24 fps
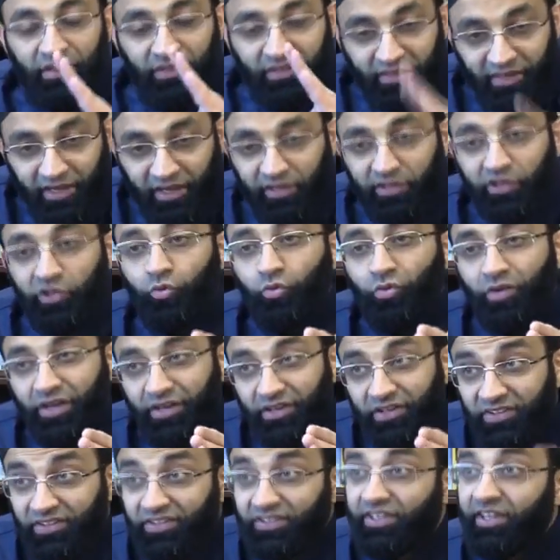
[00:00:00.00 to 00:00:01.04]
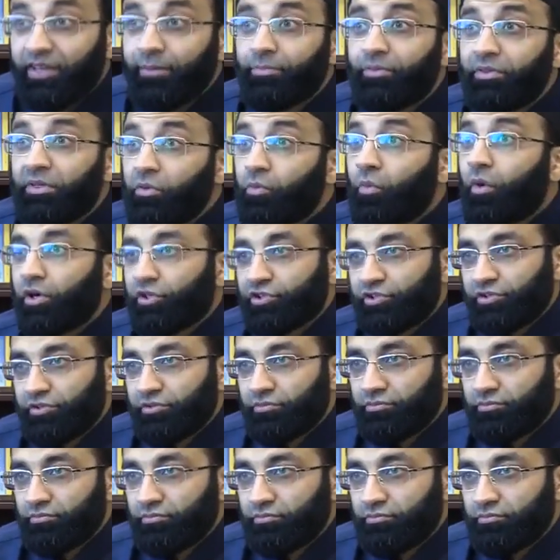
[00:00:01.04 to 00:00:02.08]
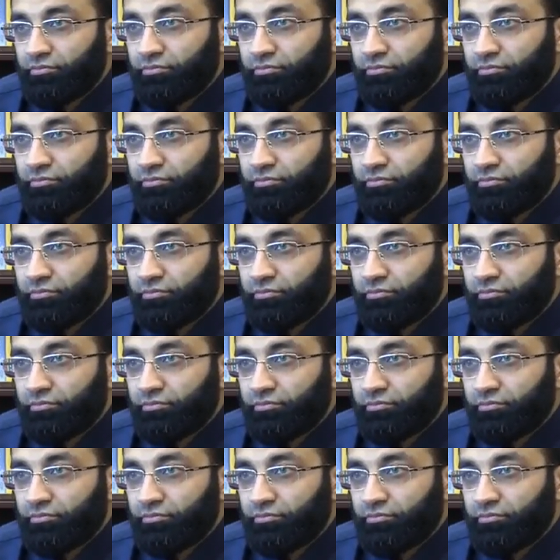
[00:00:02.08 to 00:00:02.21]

then you can skip the washing.